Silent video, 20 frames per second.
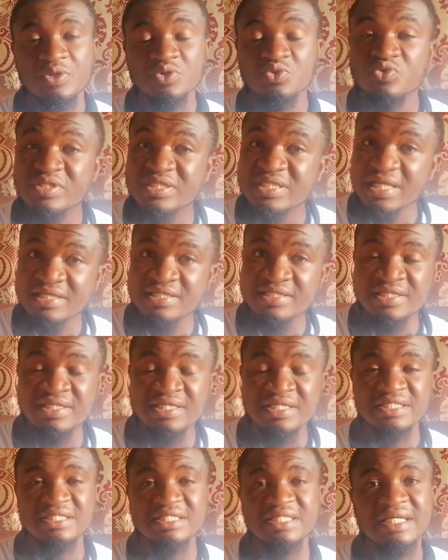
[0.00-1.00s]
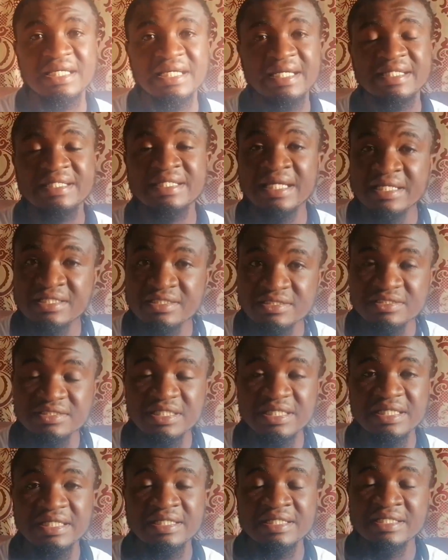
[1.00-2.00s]
to succeed, then
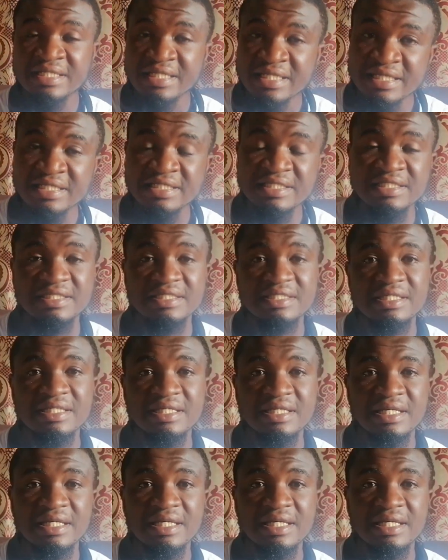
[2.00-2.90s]
this